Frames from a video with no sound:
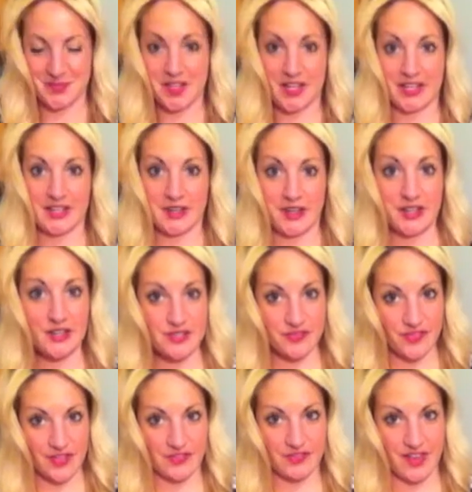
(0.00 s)
All right, now here's a
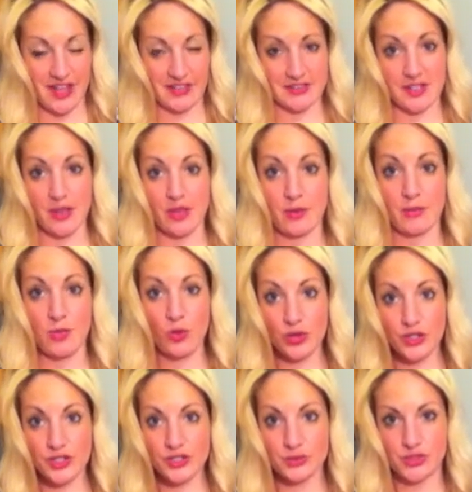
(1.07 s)
fun fact. The more
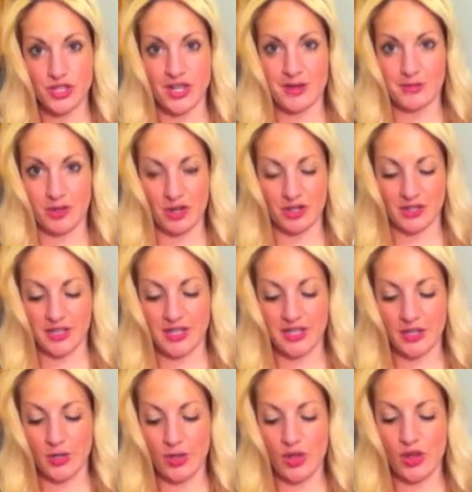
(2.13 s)
you chop garlic,
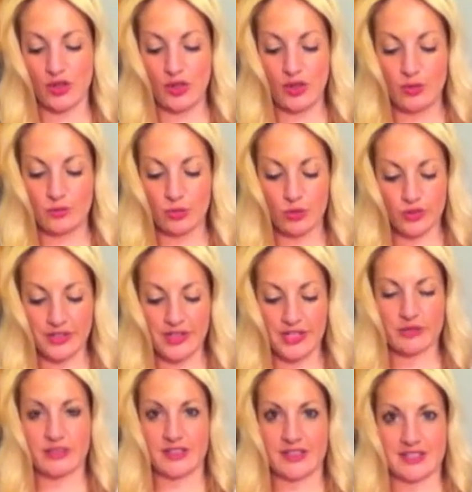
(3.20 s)
the more
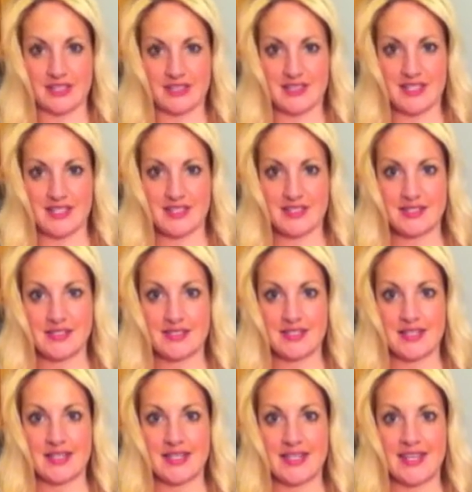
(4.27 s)
it releases
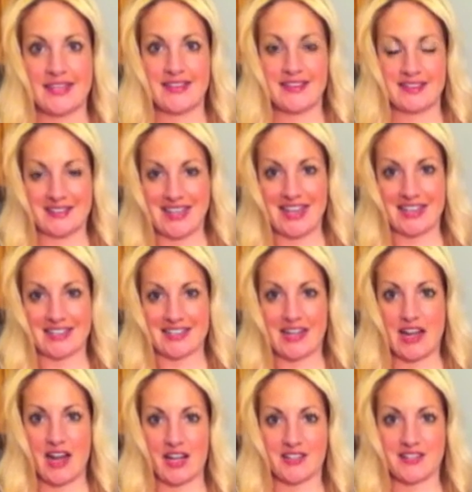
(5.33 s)
these
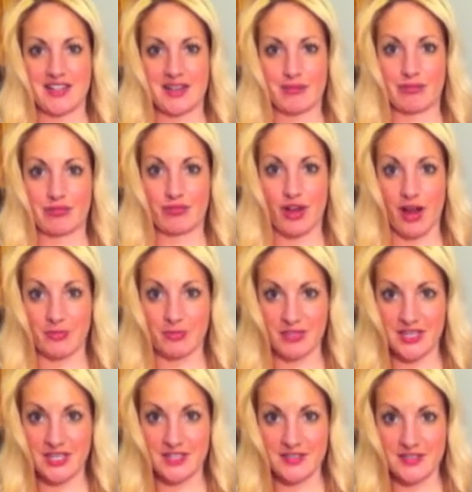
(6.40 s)
antioxidant
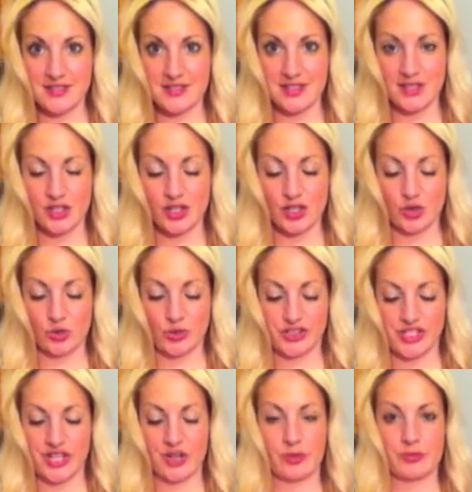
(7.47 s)
properties, which
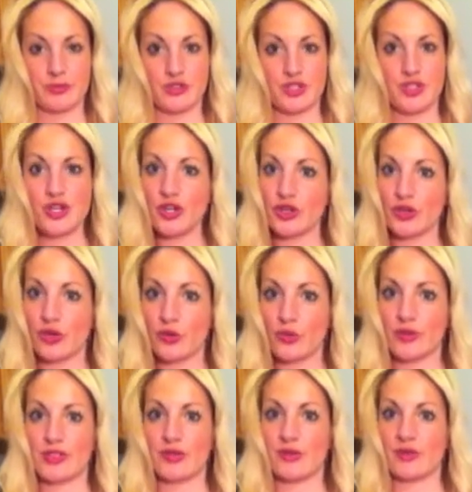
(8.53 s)
helps you,
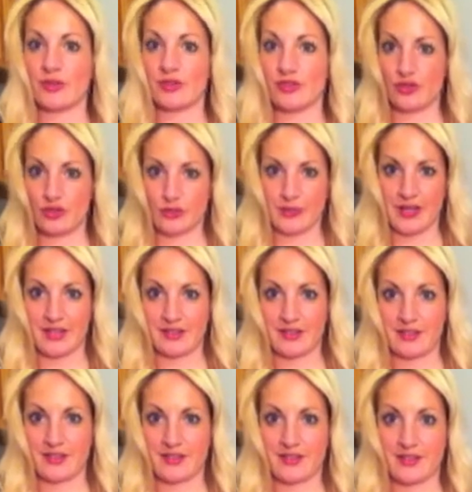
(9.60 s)
when you consume
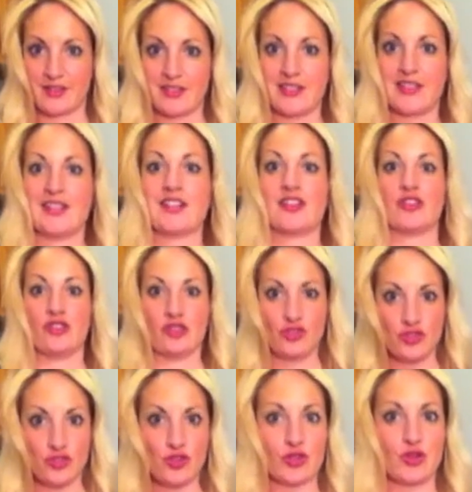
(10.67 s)
it,
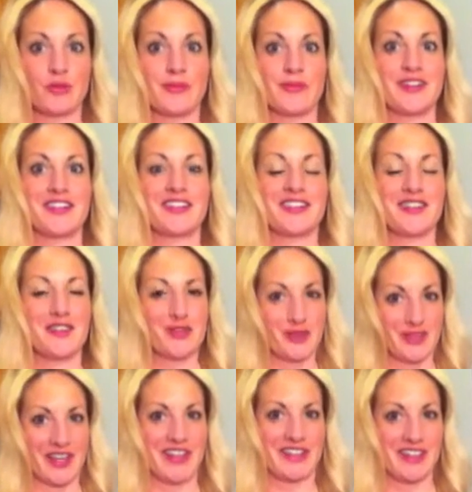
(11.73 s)
consume those
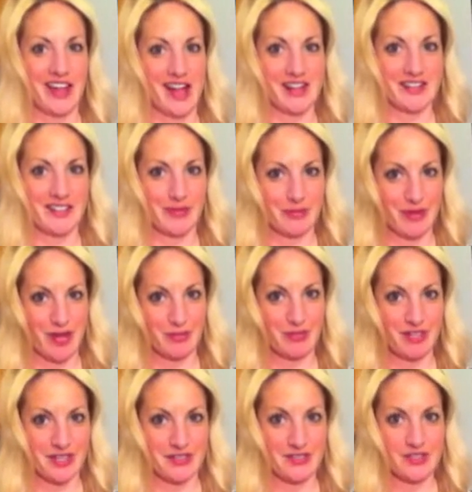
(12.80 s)
antioxidant
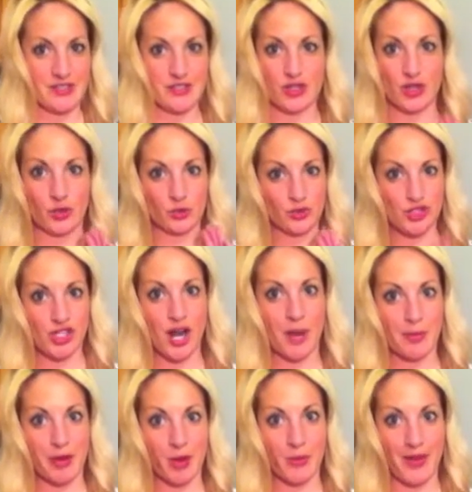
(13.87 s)
properties. So
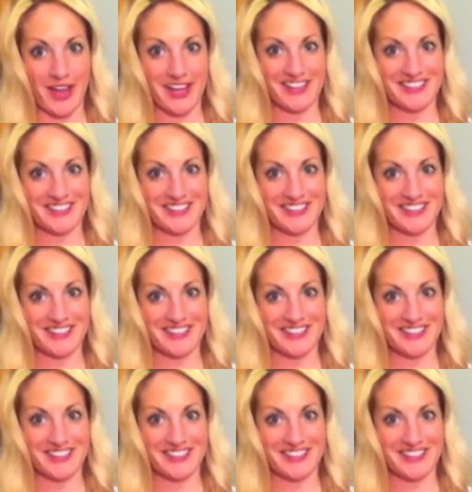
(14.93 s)
chop away.